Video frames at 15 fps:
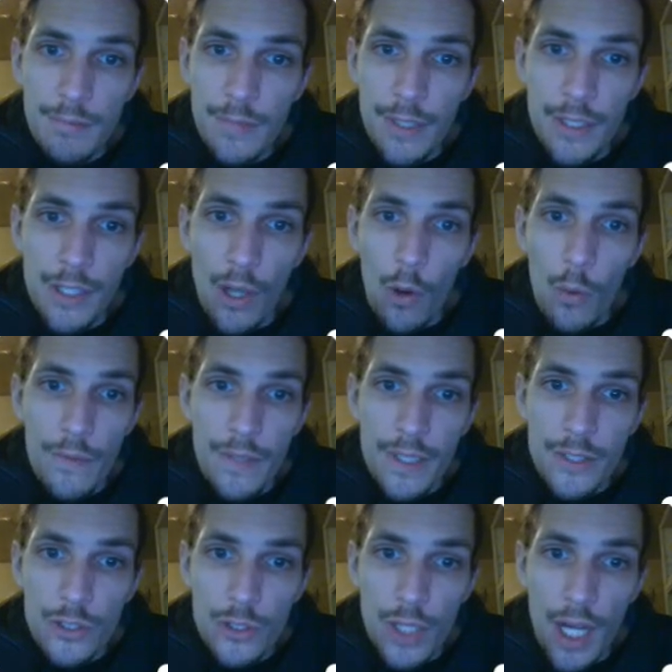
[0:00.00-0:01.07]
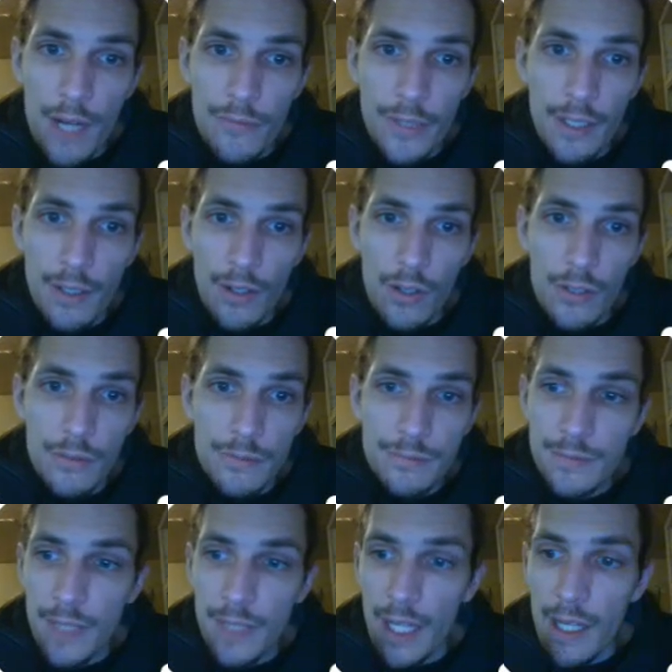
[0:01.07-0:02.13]
go with his traffic at all.
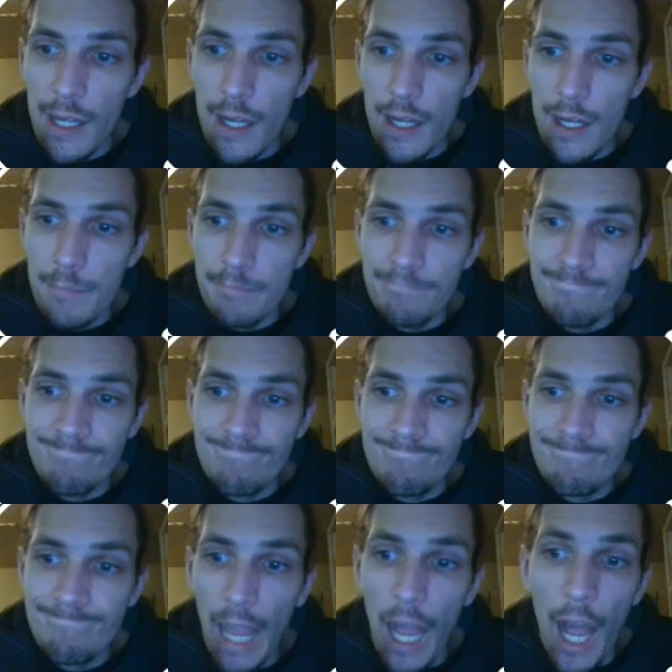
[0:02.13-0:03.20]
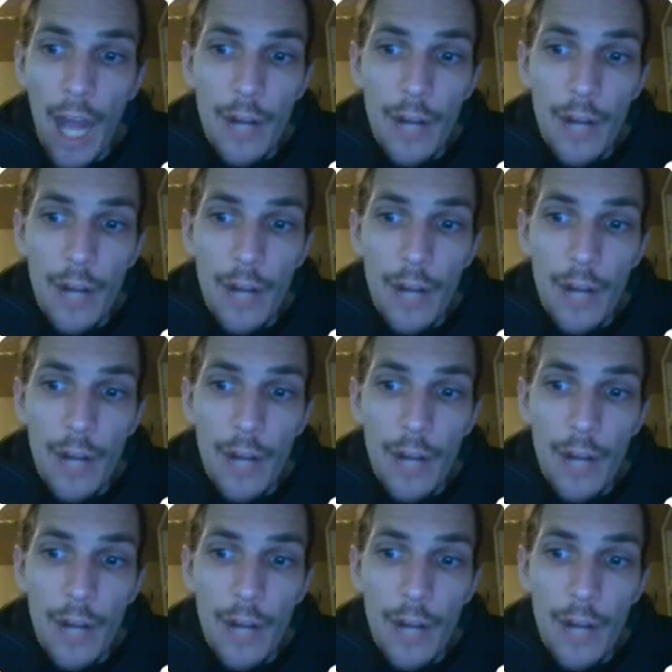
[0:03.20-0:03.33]
I